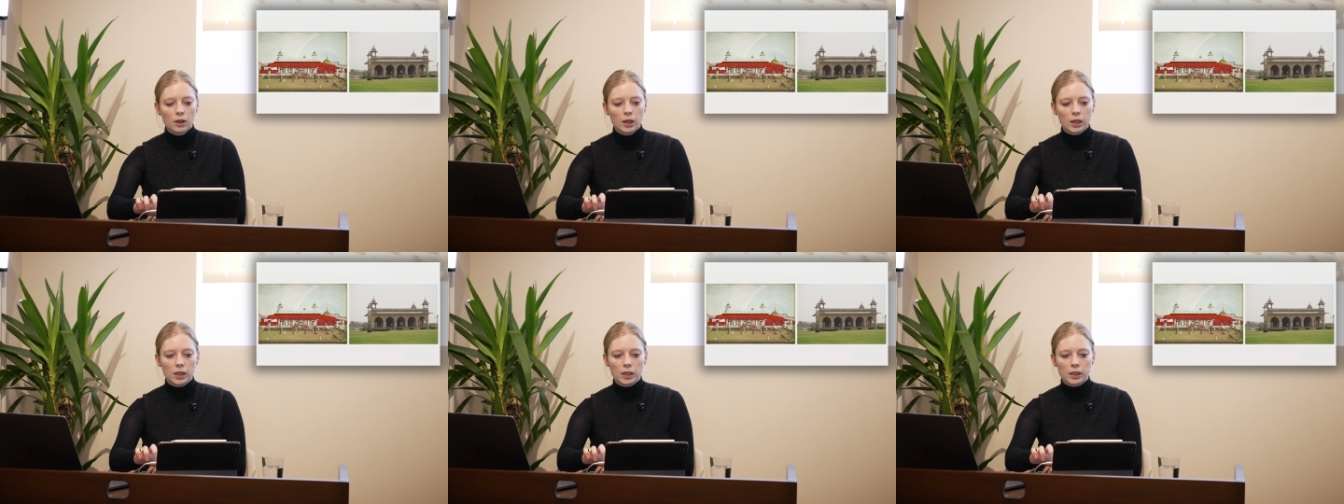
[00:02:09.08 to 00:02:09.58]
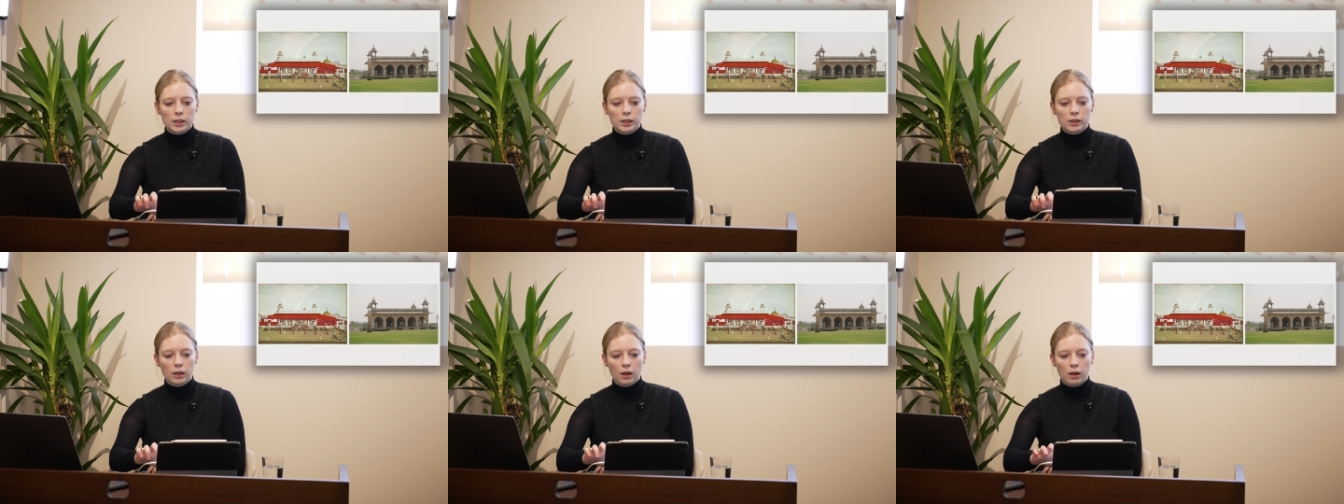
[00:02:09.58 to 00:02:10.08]
It
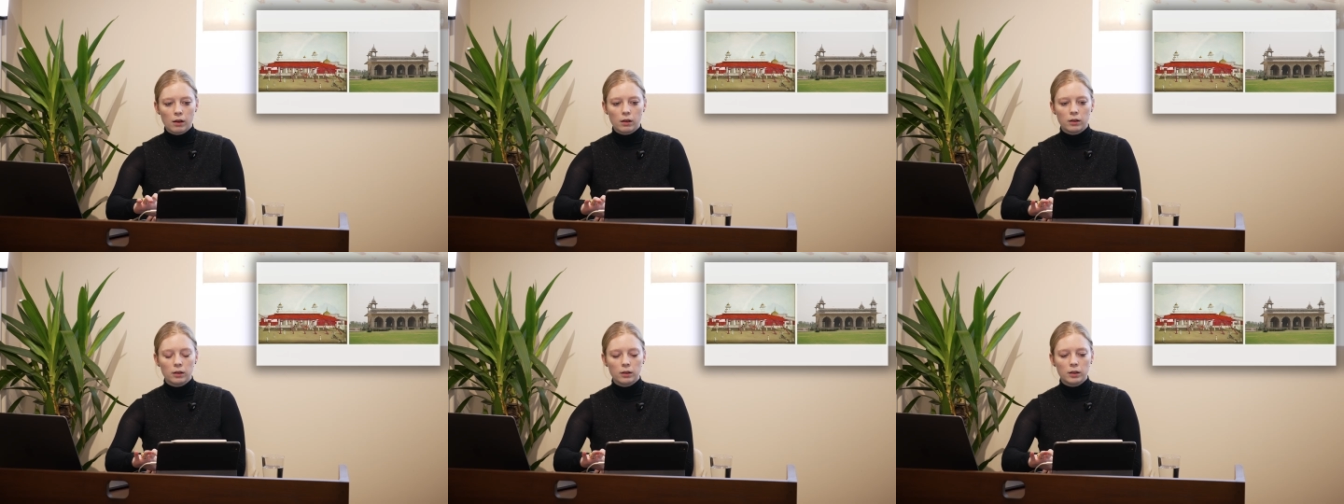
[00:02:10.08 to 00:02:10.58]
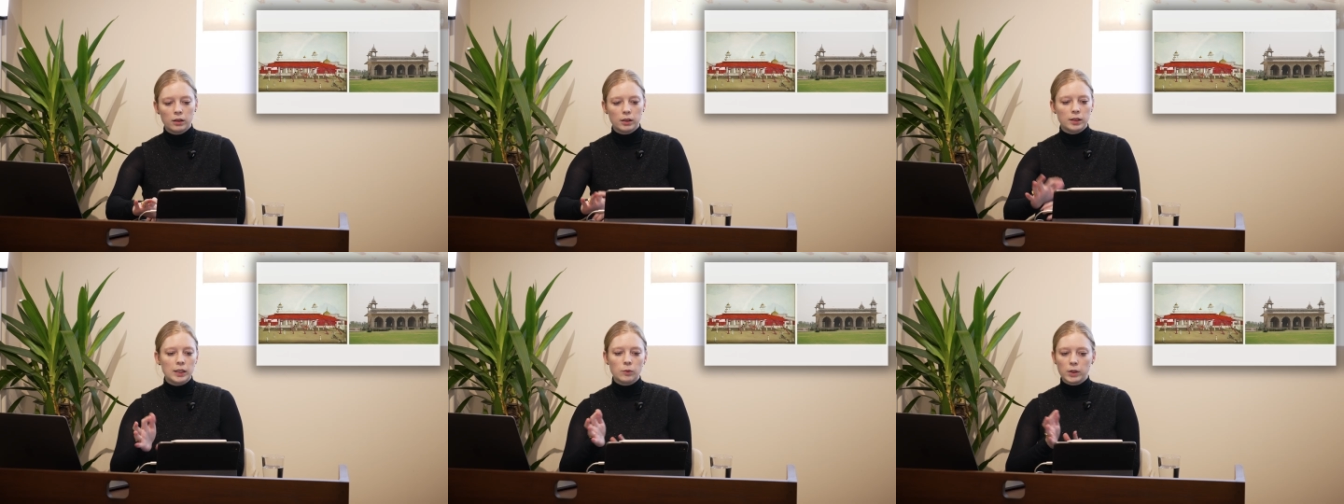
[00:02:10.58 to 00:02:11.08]
is the
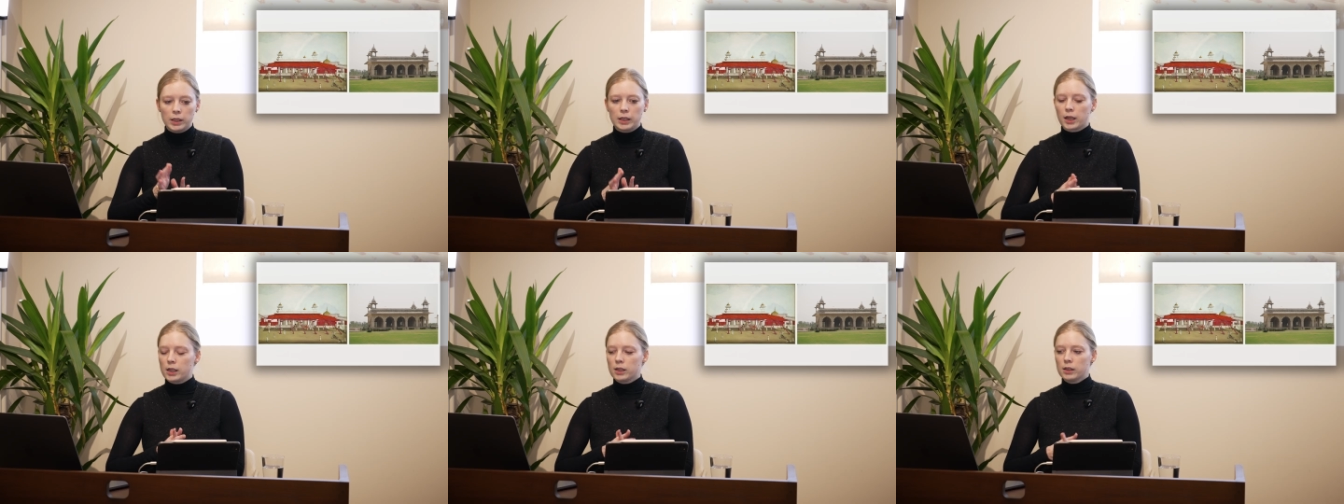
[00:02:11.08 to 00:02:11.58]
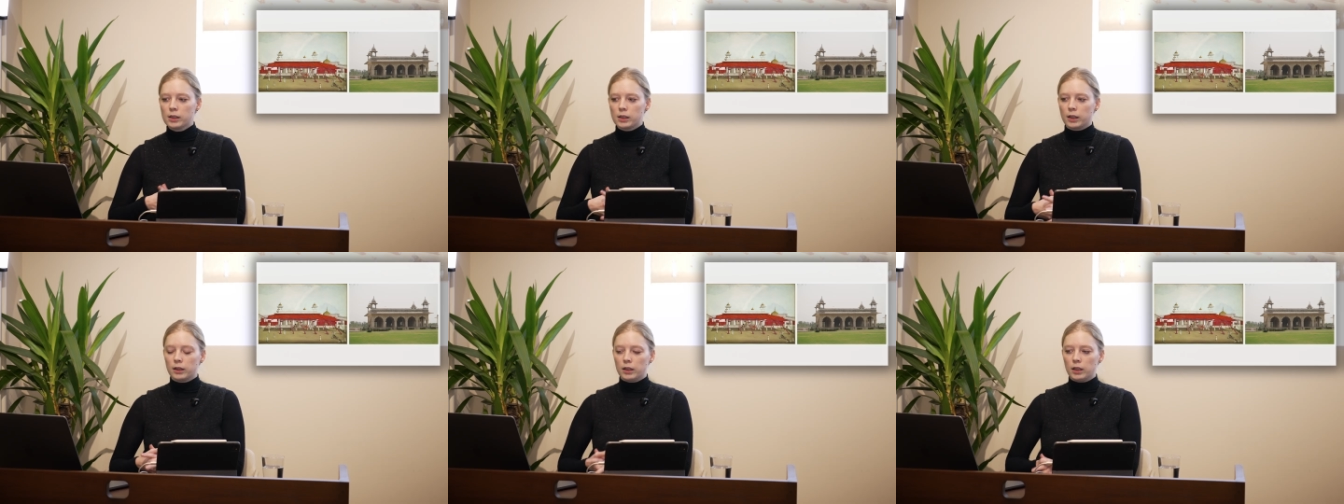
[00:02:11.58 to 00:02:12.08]
Diwan-i-Khas
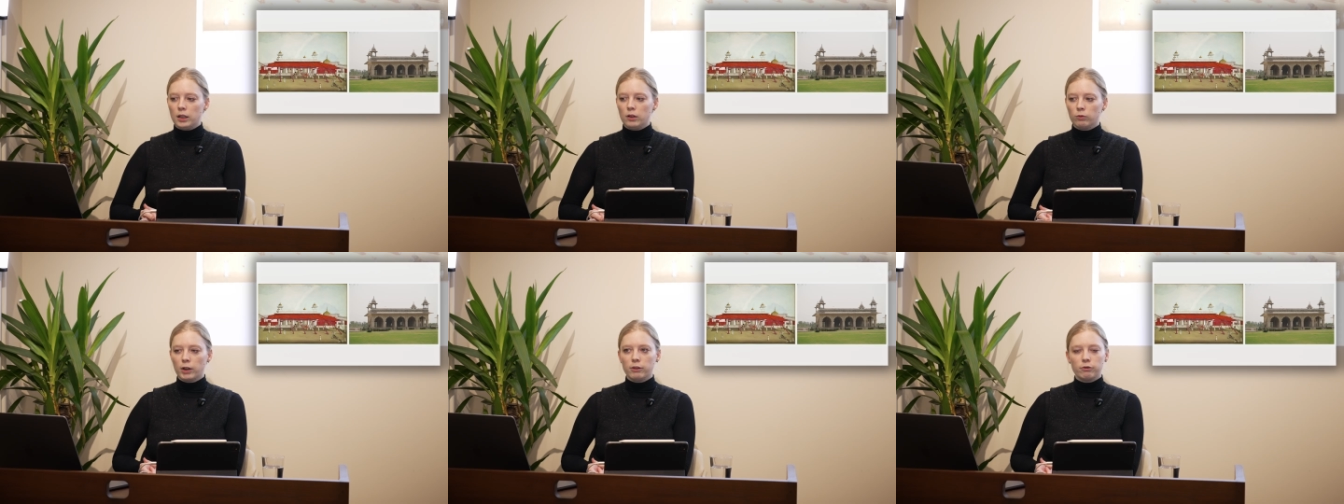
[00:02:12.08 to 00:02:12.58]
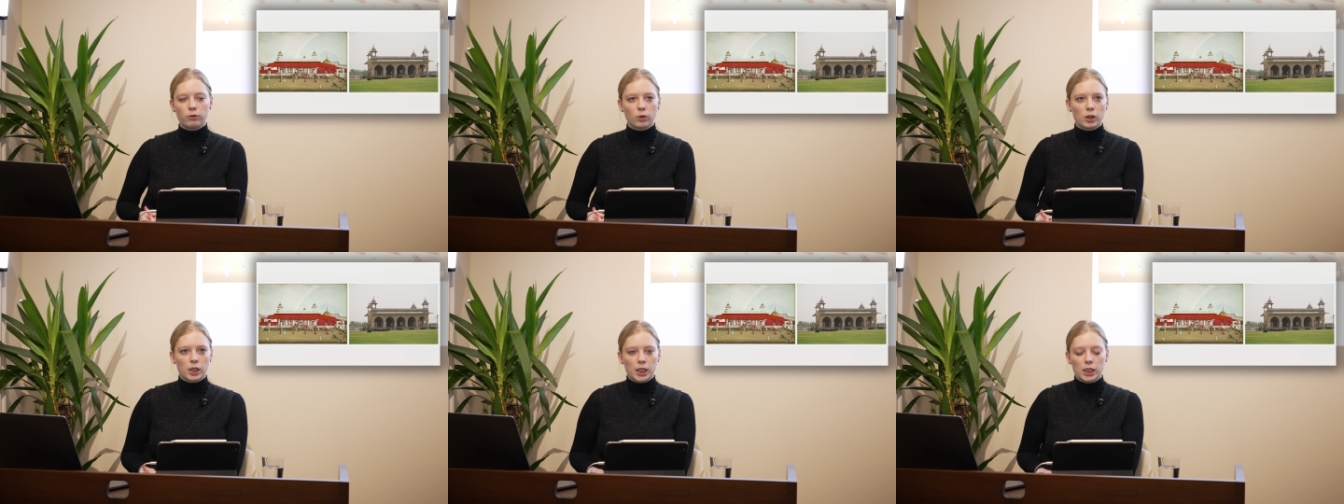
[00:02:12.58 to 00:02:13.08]
at the Red
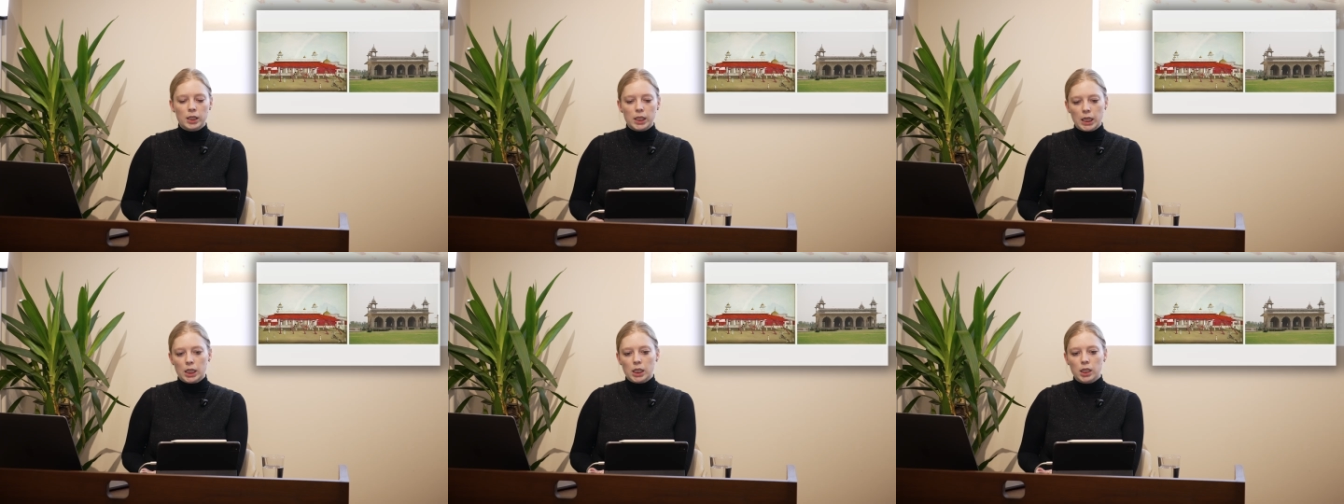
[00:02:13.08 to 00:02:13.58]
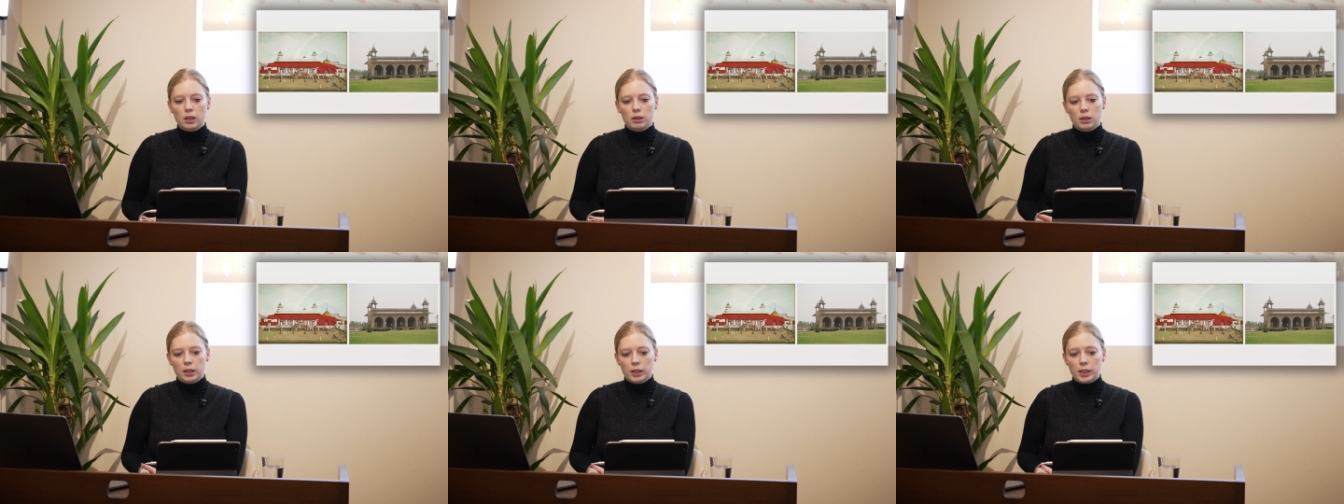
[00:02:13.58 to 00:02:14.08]
Fort in Delhi,
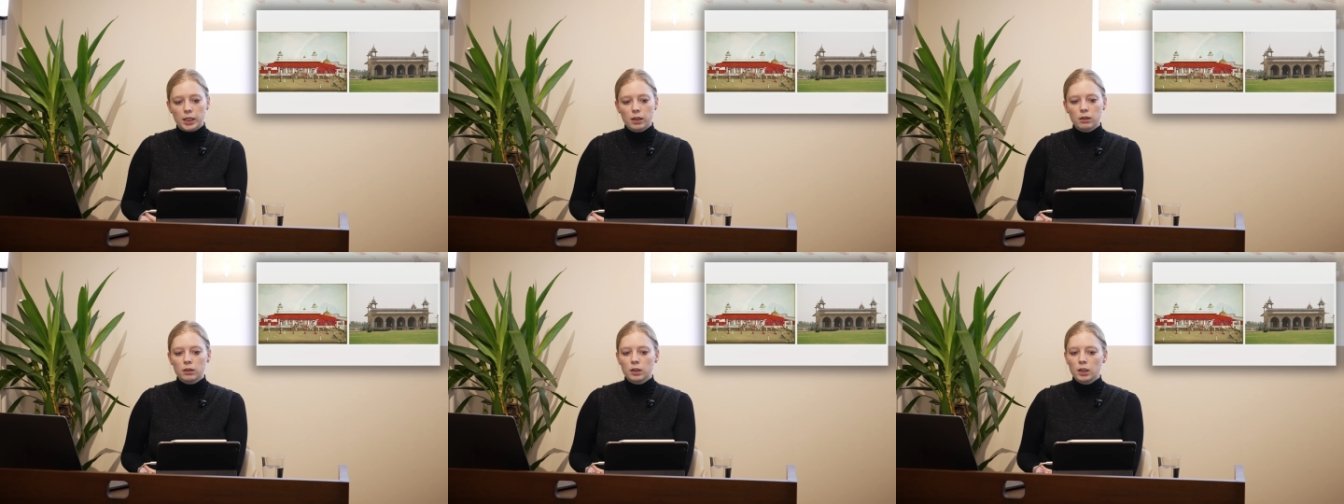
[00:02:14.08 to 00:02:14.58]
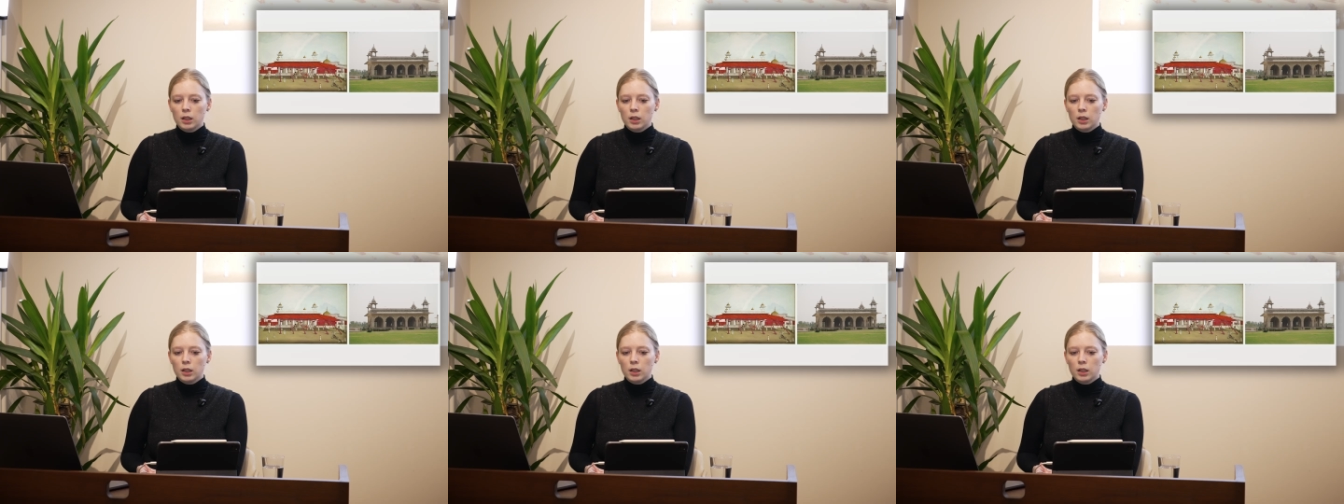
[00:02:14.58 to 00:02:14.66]
India.